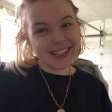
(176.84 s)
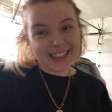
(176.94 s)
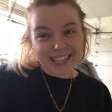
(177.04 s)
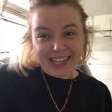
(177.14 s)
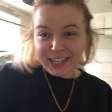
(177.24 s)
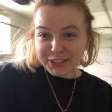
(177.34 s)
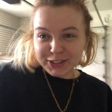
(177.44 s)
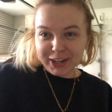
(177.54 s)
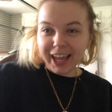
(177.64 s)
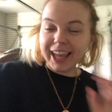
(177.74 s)
then
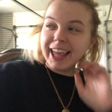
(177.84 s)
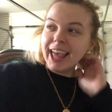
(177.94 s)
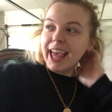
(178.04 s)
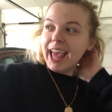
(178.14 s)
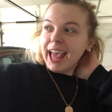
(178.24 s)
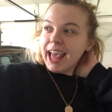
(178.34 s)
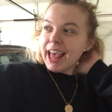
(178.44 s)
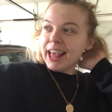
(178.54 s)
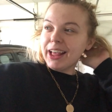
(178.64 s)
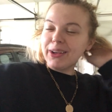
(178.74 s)
yesterday,
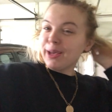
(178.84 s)
oh,